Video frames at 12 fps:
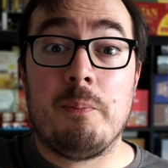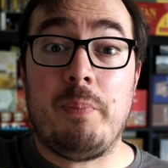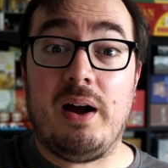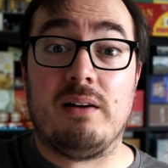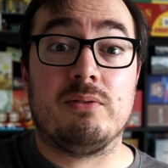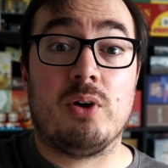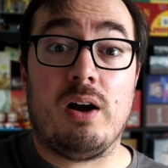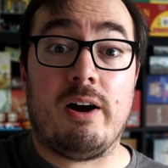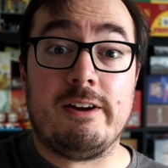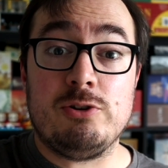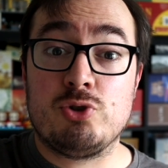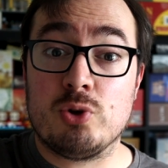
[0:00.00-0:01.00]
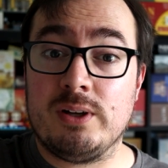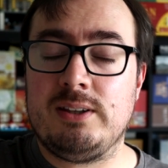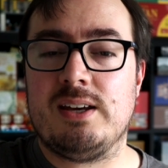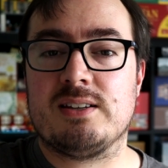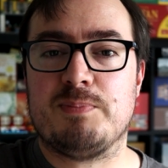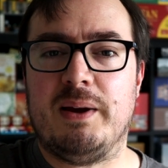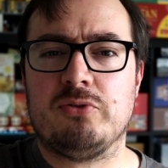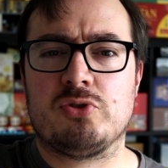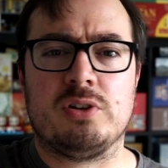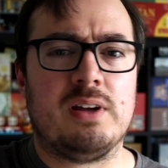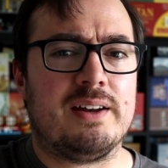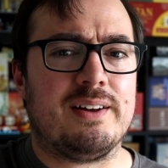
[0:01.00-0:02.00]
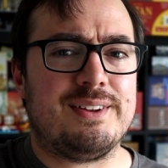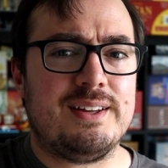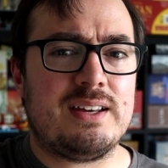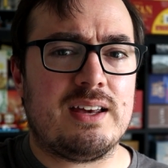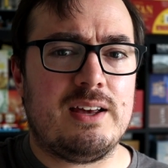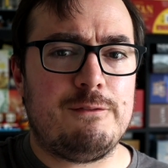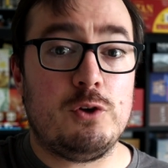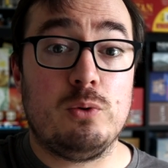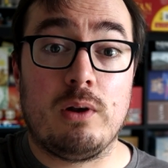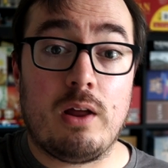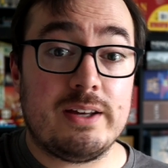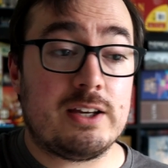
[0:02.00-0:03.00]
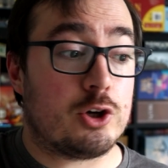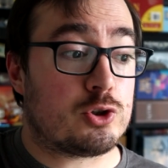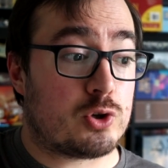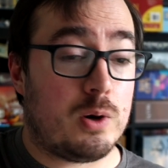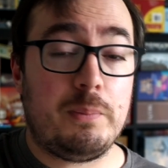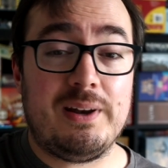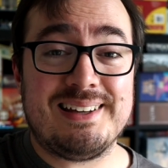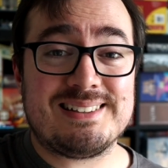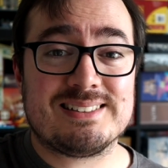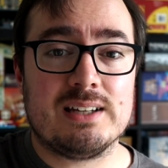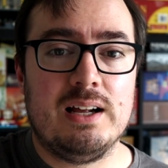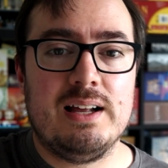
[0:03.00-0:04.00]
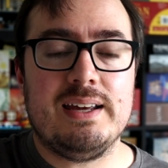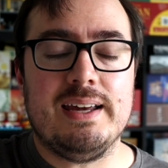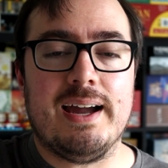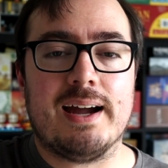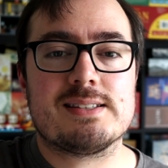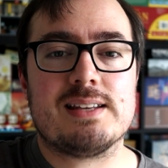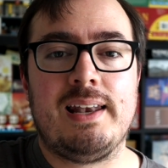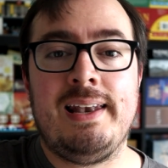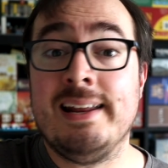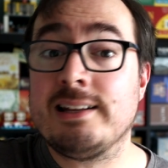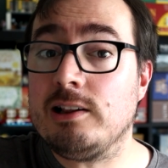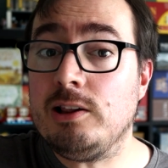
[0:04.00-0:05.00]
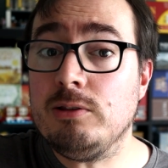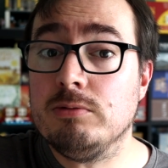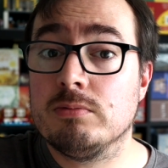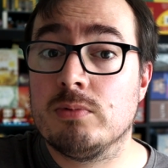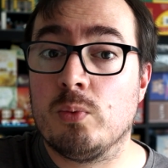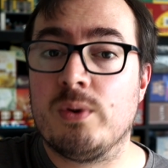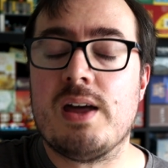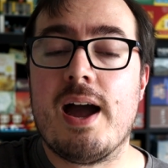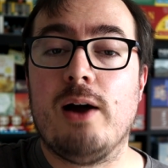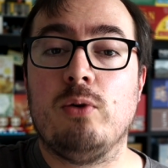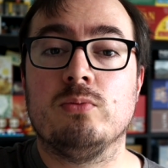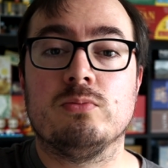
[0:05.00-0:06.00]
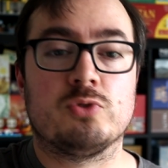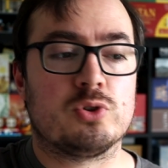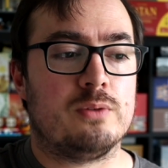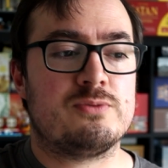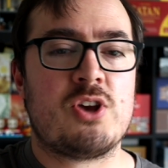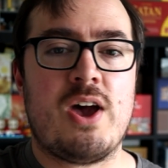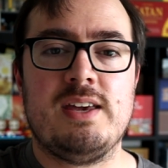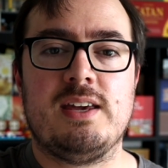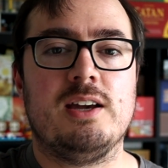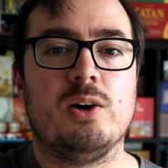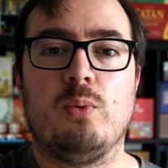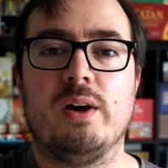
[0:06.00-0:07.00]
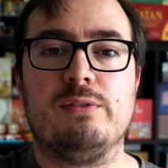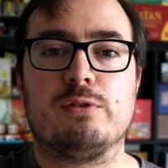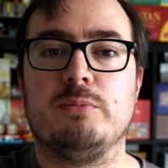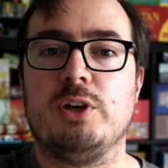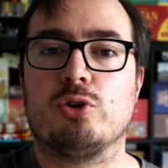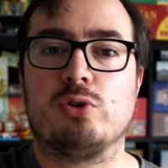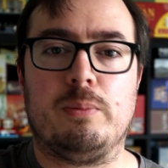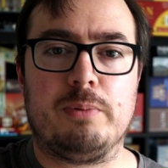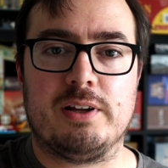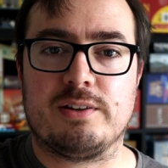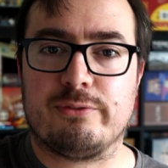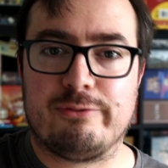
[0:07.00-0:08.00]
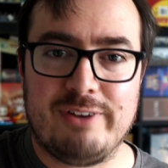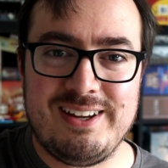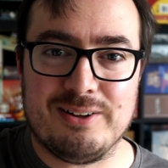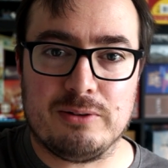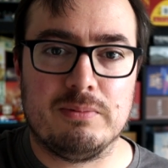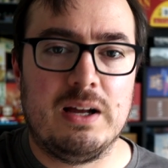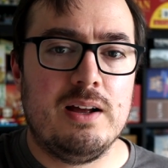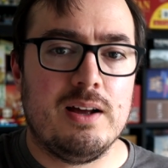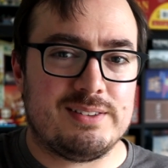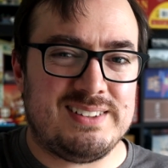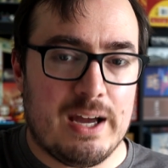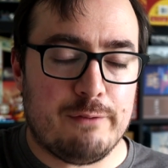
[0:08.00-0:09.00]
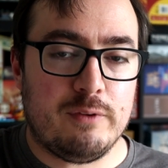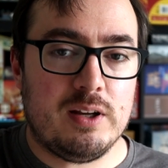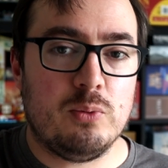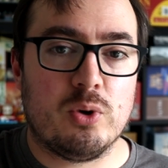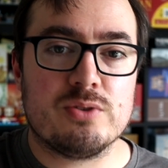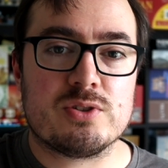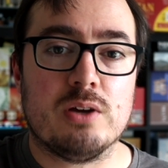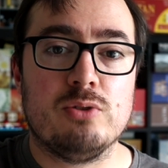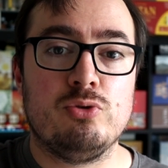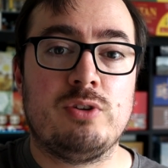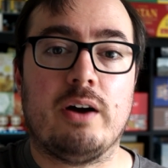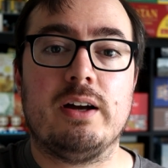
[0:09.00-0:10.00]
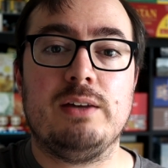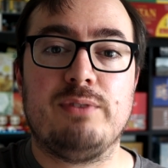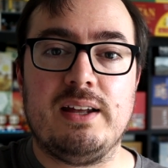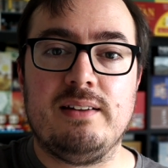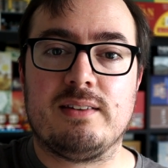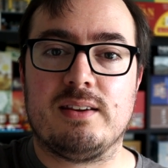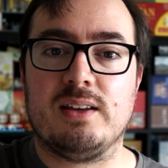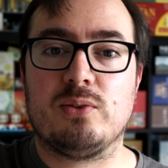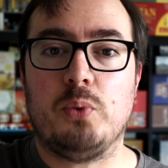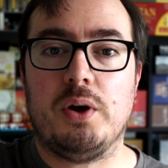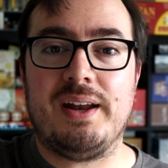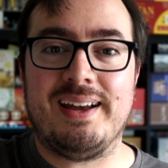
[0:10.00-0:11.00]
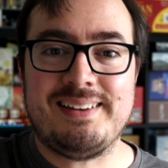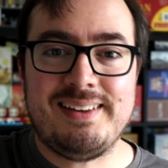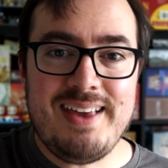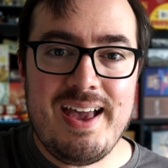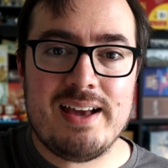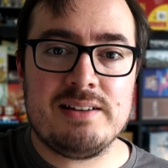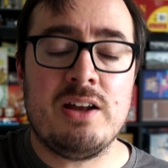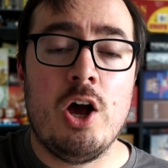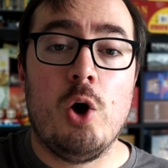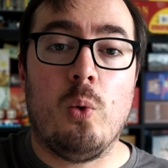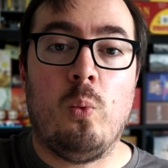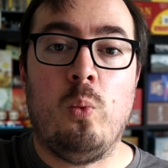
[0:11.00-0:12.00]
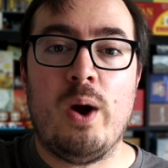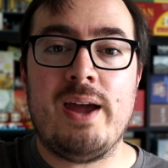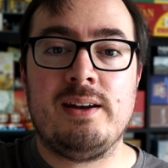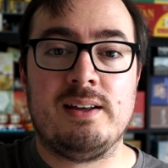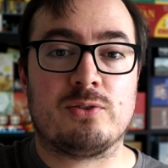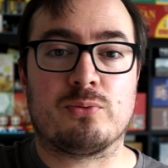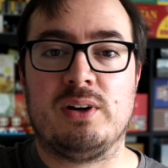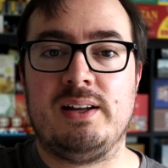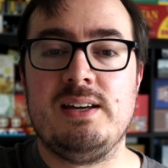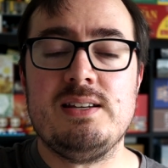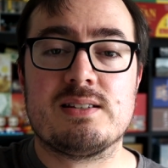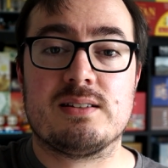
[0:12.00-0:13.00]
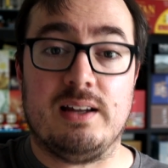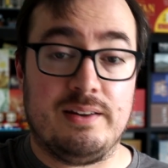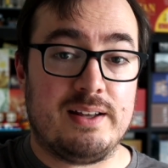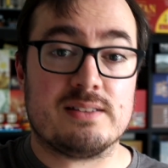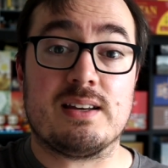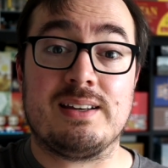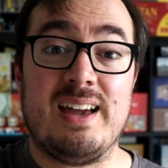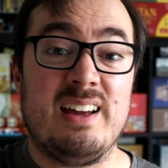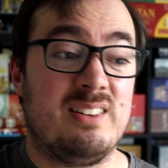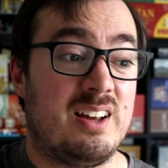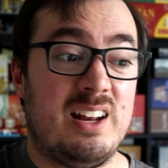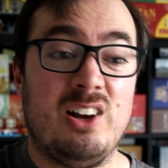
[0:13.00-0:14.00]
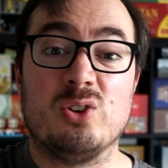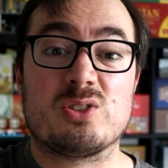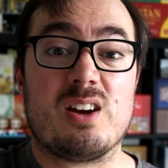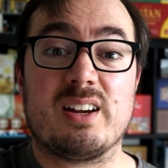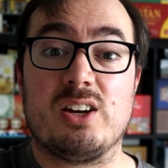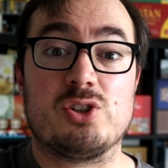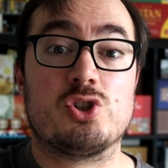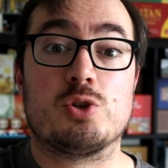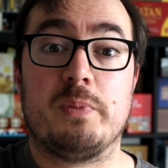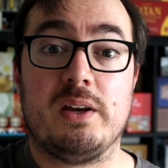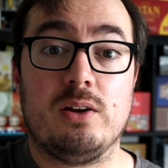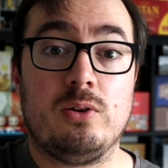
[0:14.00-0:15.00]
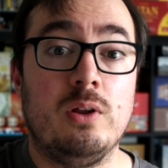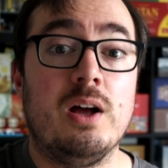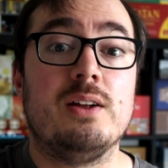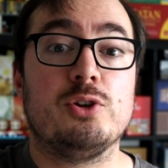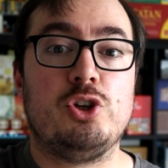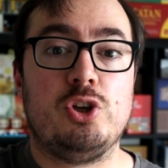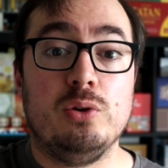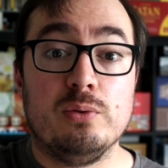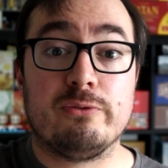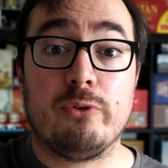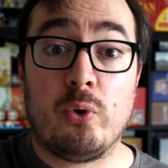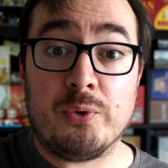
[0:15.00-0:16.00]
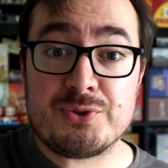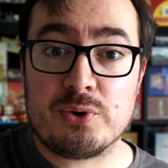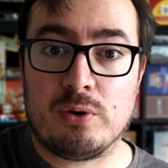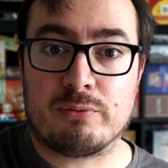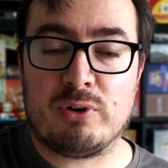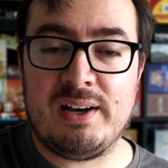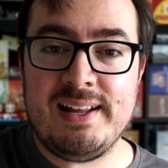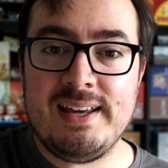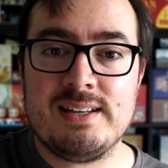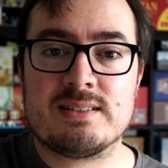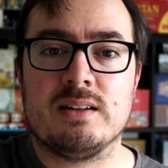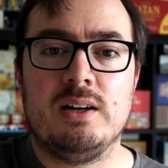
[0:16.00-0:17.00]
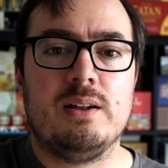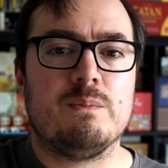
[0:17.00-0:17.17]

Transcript: But I enjoyed the expansion, and I think if you like Akropolis, it adds a little without sort of taking away from the Akropolis feel. Definitely want to dive into this one again when it's released, and that's again, it looks like a Spiel Q four sort of release.